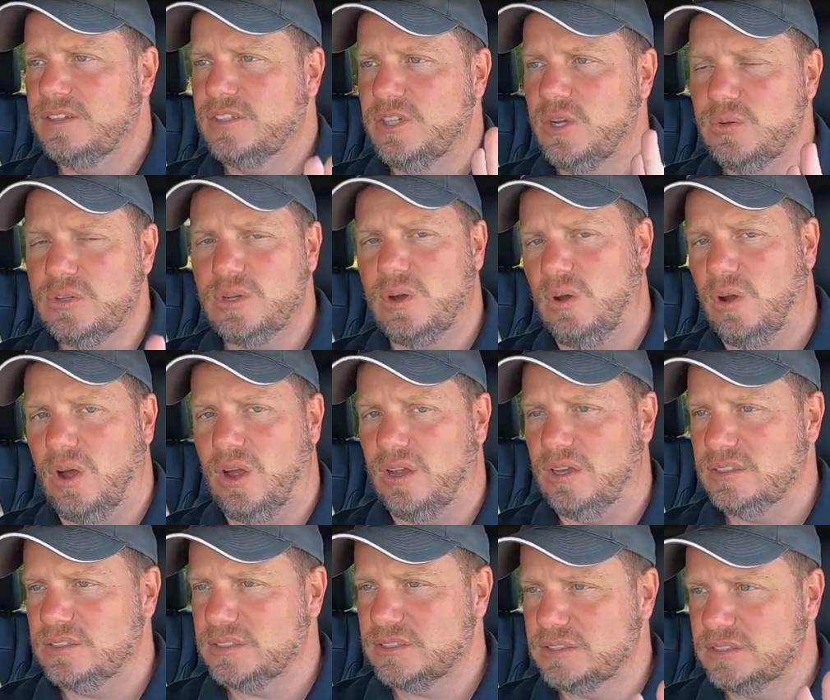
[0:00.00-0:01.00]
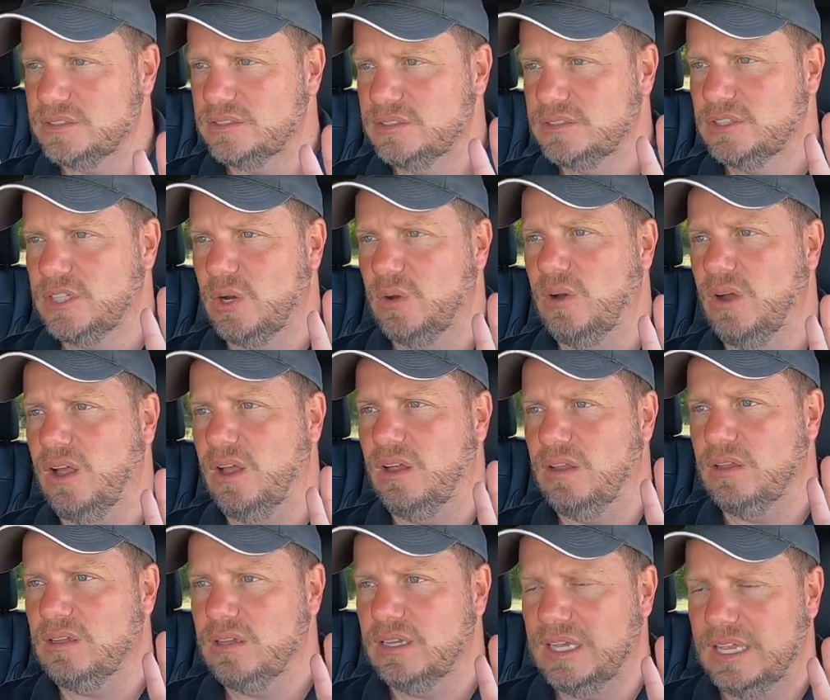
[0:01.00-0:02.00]
two tow hauls, tow
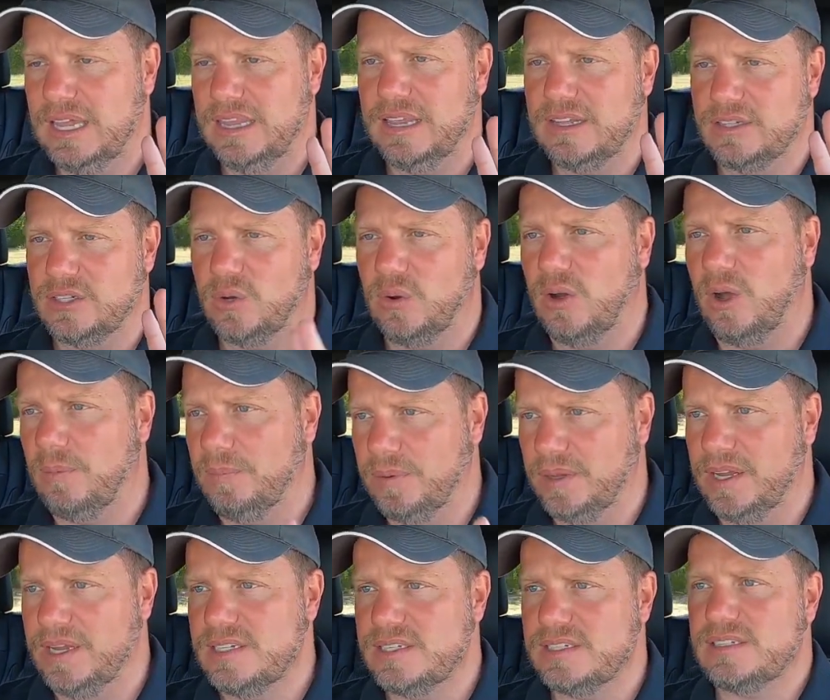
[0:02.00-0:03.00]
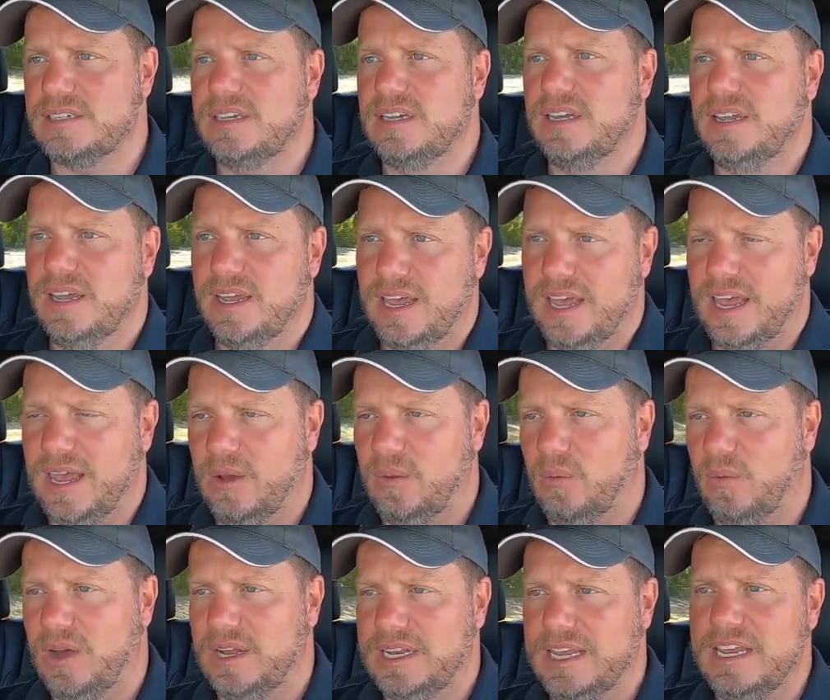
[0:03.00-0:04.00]
haul and then tow haul plus.
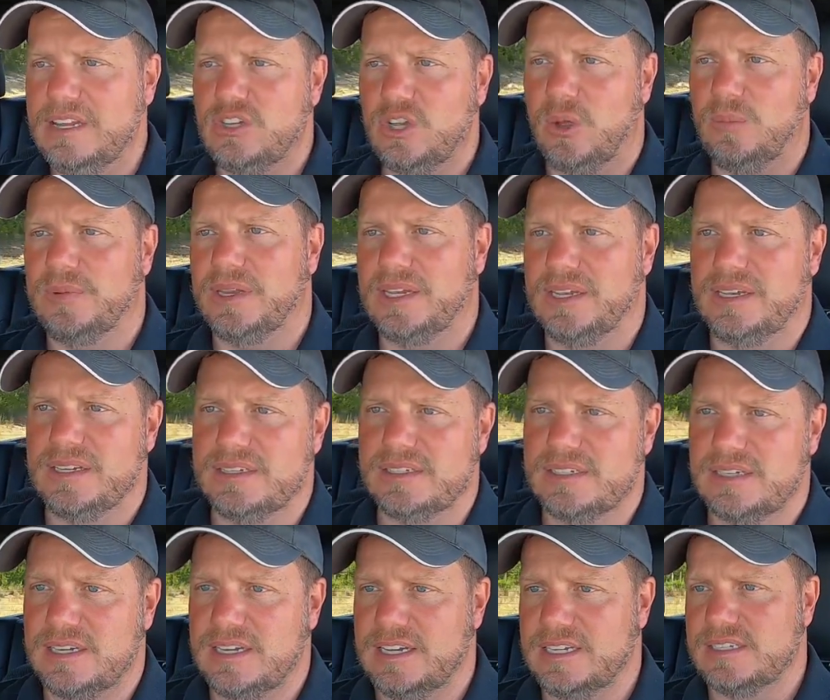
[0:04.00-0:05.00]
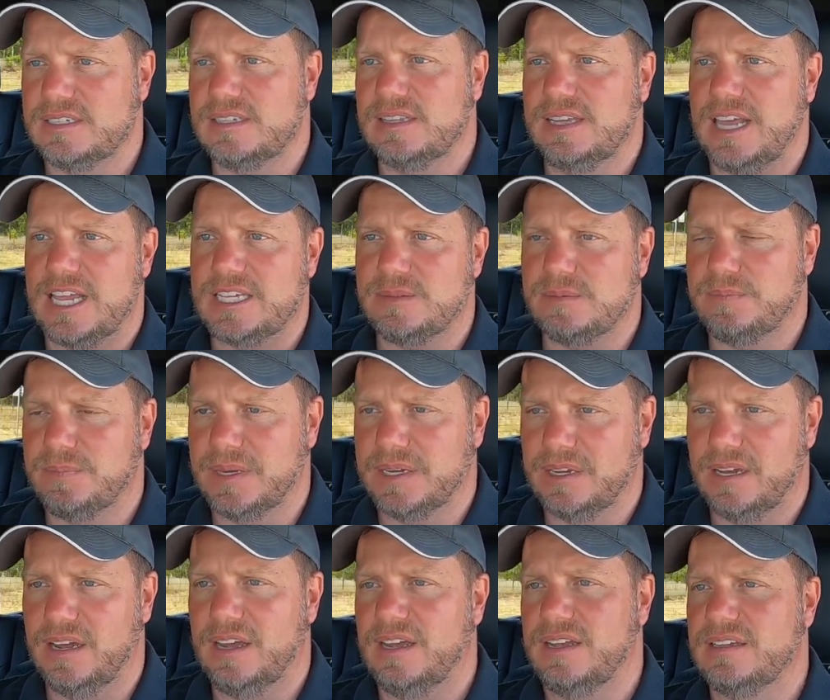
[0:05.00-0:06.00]
And what he told me is that's
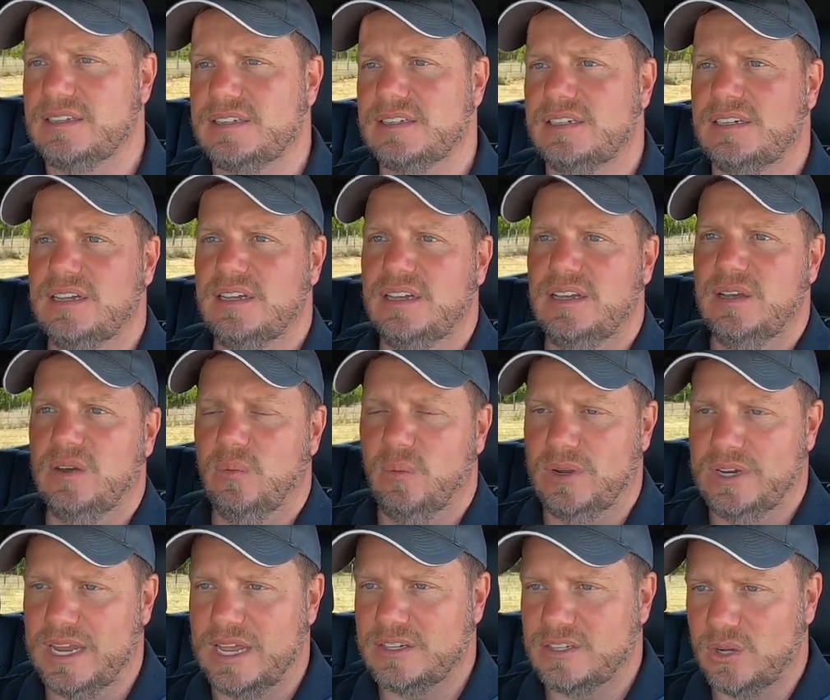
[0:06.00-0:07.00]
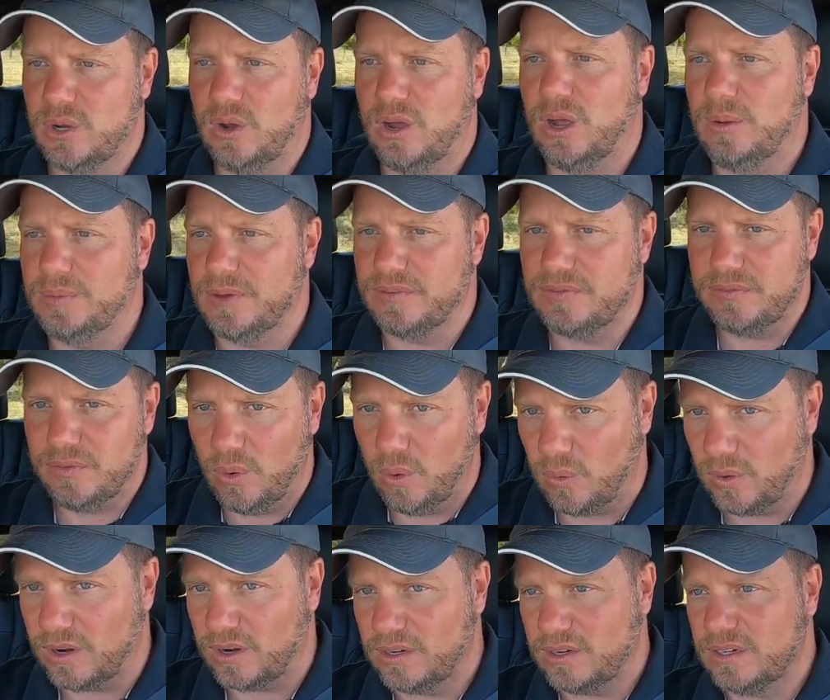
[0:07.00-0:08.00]
because when you had tow haul
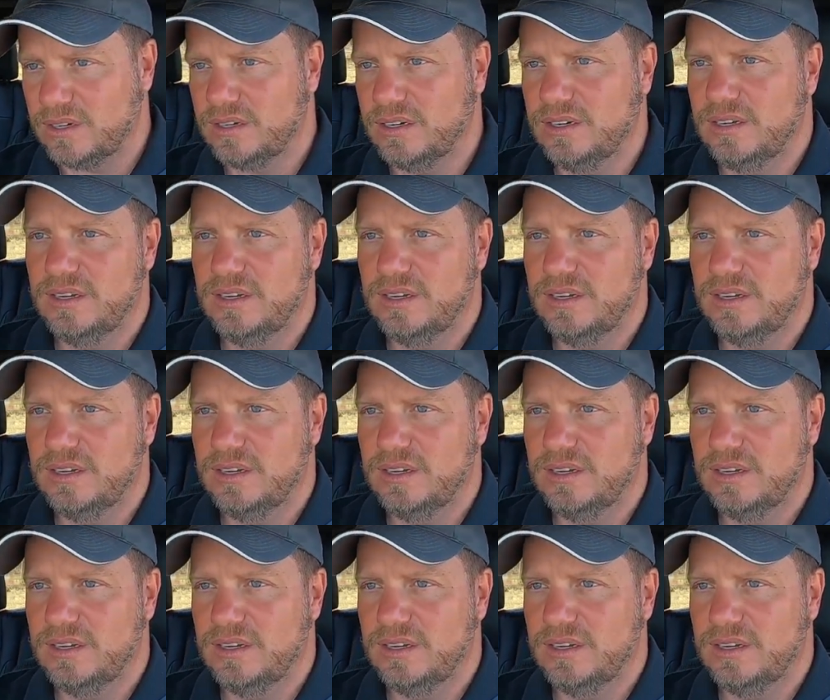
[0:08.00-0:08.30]
before,